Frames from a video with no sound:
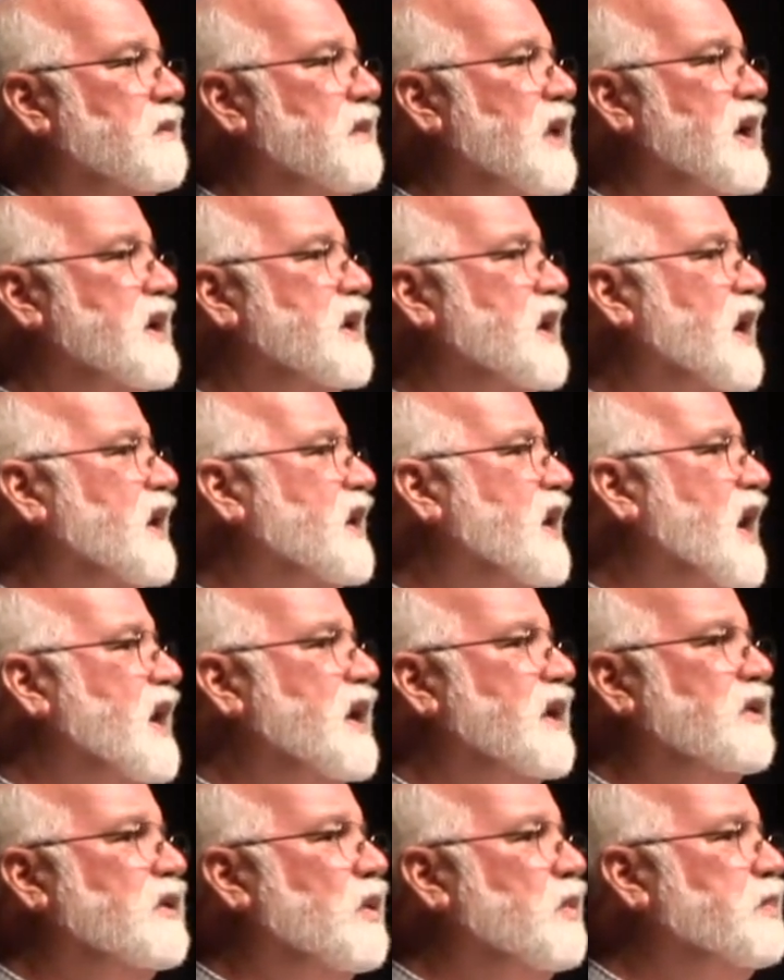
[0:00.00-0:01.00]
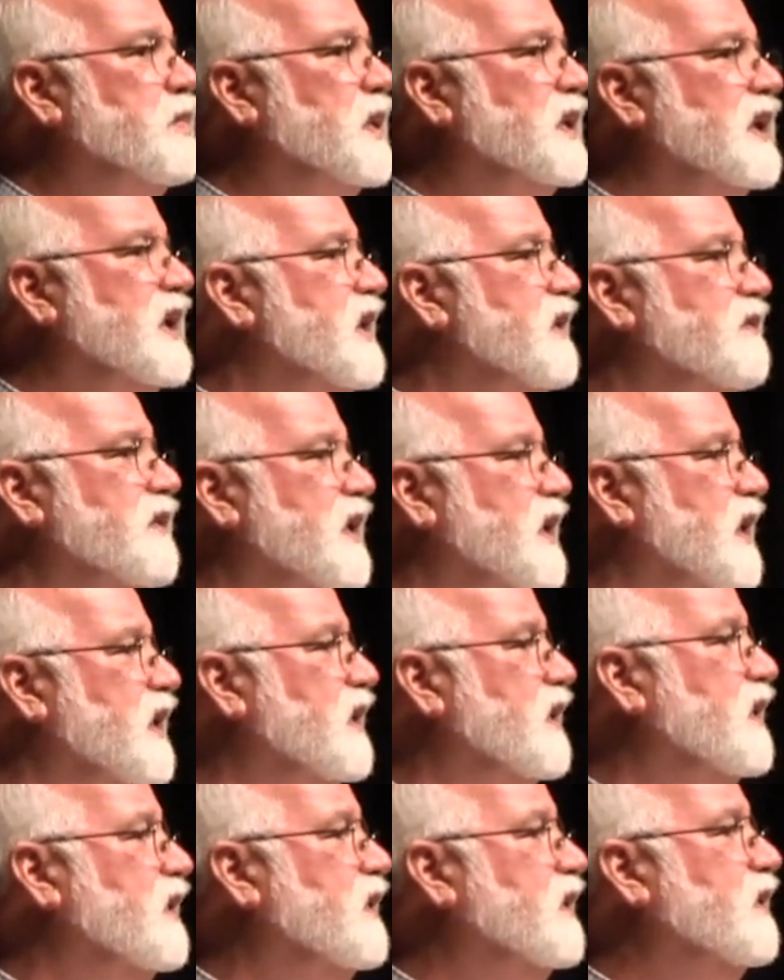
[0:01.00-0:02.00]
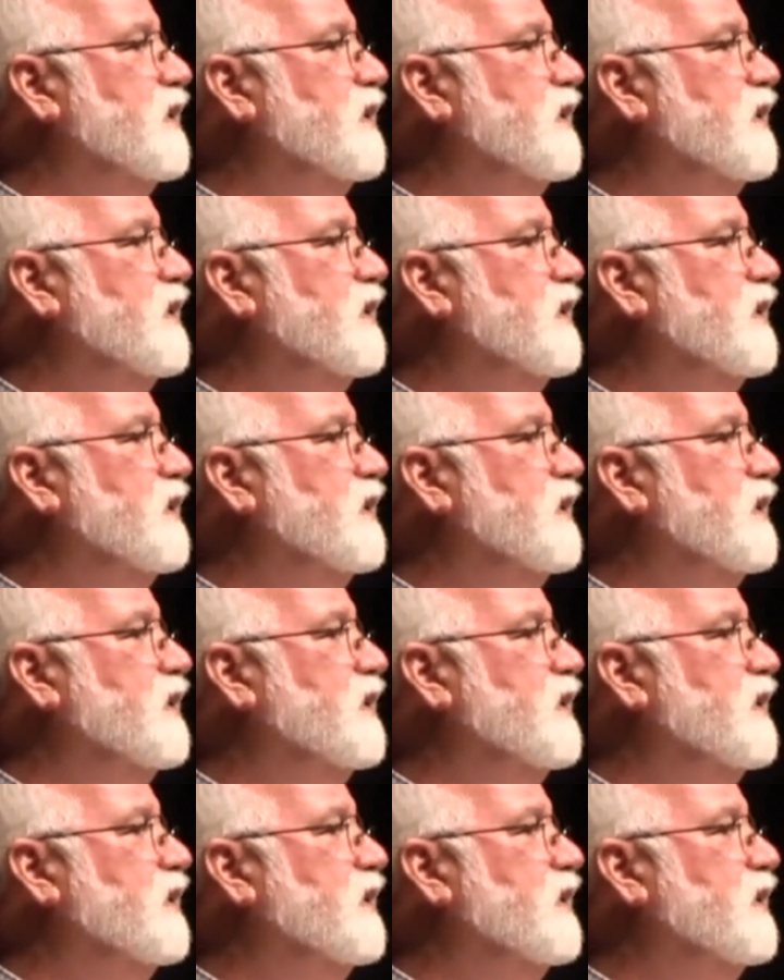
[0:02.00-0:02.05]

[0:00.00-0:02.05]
I, I kind of don't believe in it.